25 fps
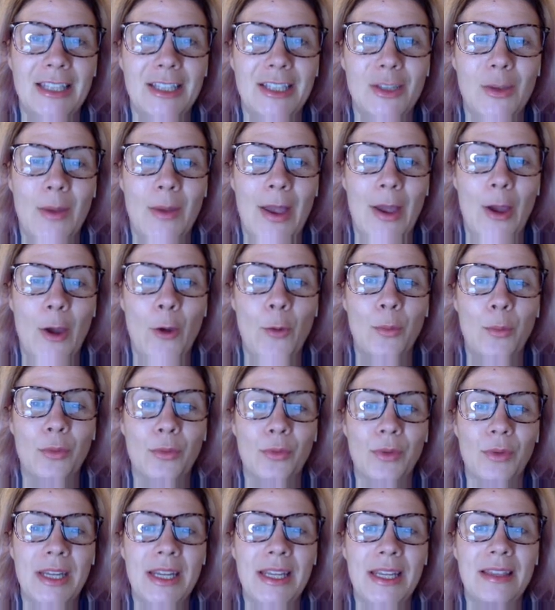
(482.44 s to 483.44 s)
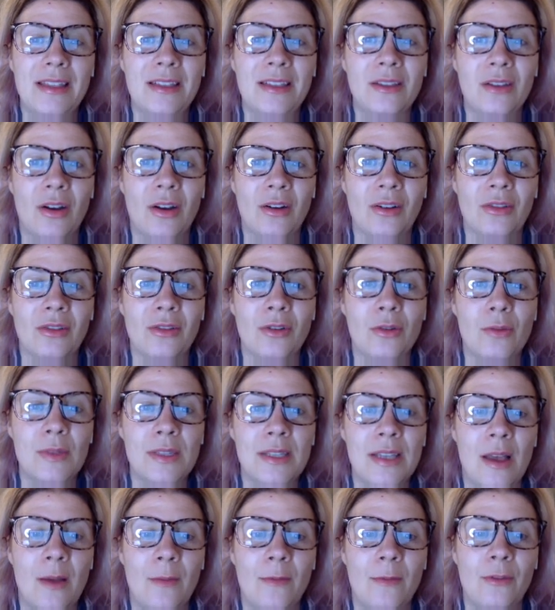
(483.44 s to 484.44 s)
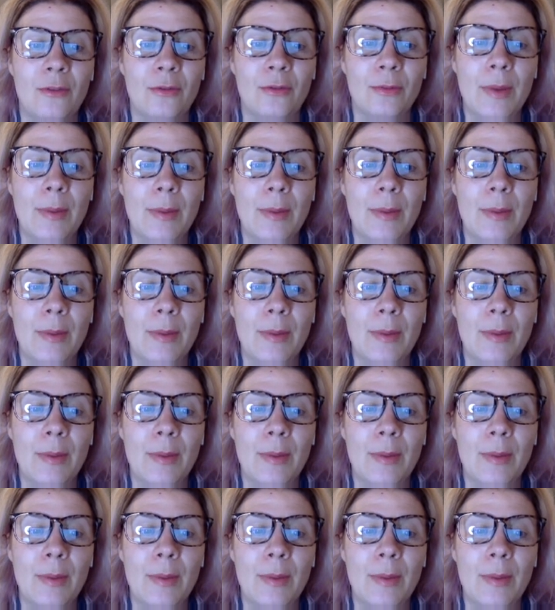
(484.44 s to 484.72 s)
And so I hope reading this article was helpful.